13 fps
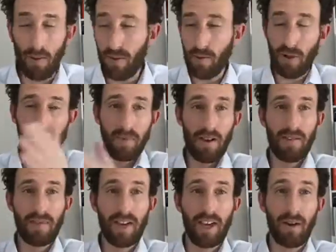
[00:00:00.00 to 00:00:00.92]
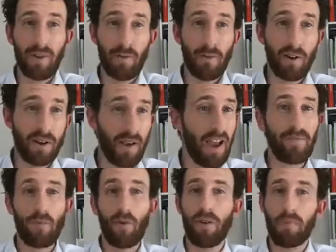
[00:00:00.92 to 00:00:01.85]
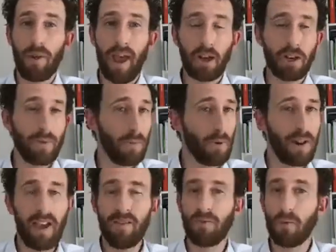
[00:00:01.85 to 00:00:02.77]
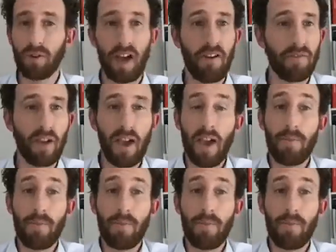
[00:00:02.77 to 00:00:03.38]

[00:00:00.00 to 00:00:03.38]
We want to be over here. We want to have more compassion. We want to have more love.